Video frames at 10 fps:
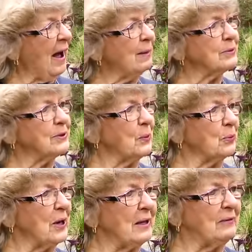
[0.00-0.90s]
I'm so
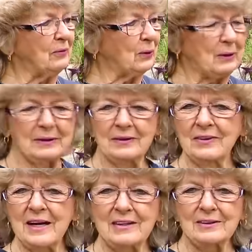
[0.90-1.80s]
thankful.
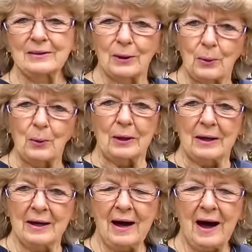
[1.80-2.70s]
Thank the Lord.
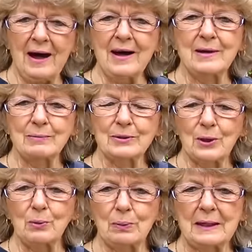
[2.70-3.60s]
I am
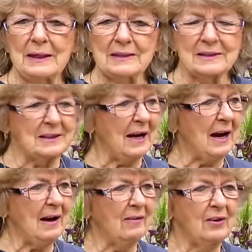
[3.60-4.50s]
so blessed to
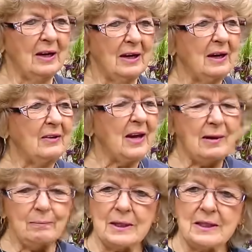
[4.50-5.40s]
have
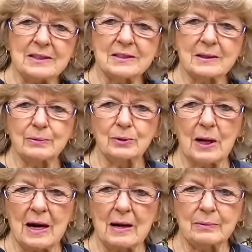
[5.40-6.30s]
that many
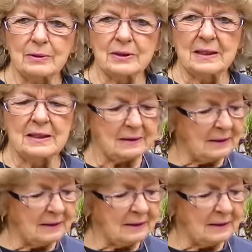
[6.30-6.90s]
subscribers and